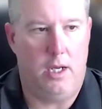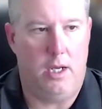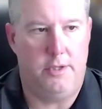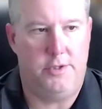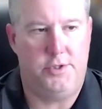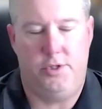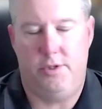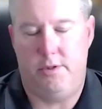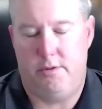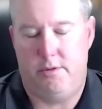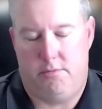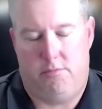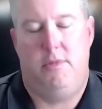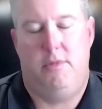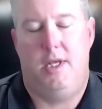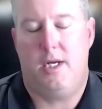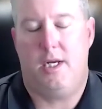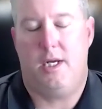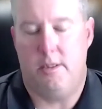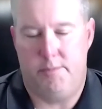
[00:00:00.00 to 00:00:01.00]
so
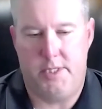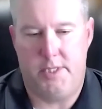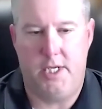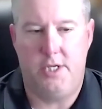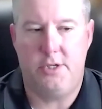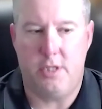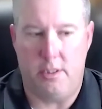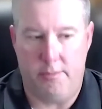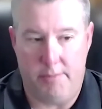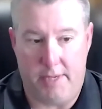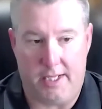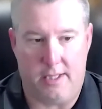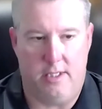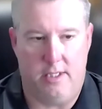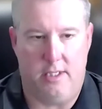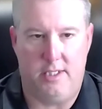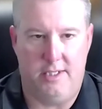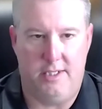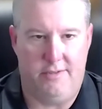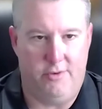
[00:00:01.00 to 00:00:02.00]
they could potentially make
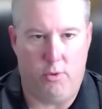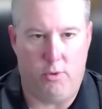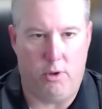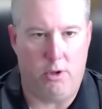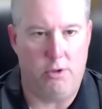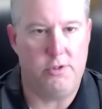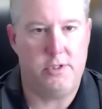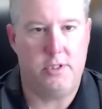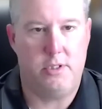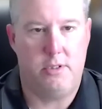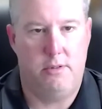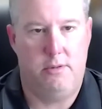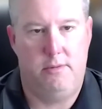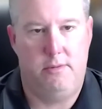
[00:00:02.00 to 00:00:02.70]
things even worse.